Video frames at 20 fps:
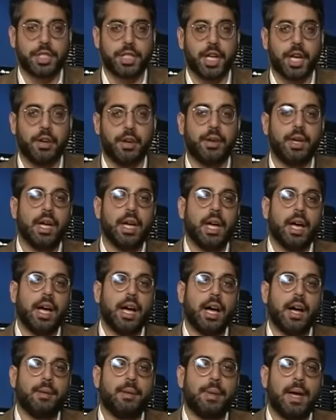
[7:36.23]
ago,
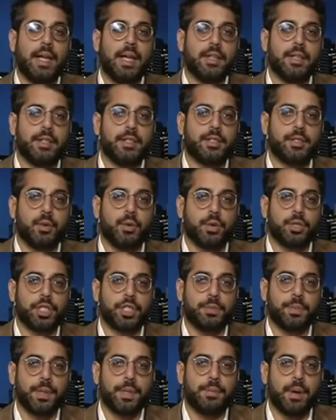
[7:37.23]
um, and the torch
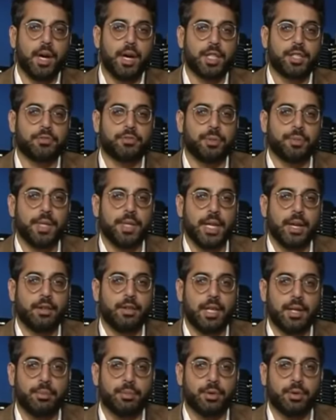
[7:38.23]
has been passed from
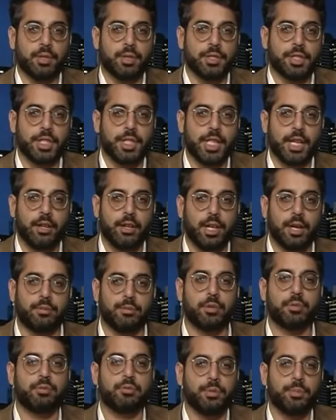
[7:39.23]
neoliberal to
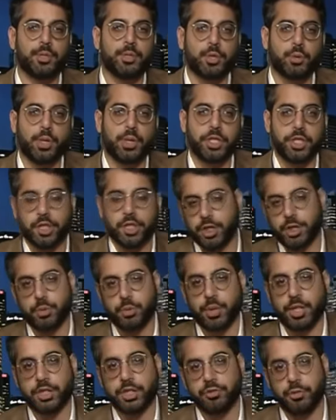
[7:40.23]
neoliberal, from squish to
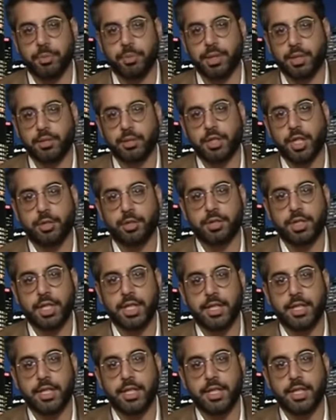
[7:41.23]
squish, from milk toast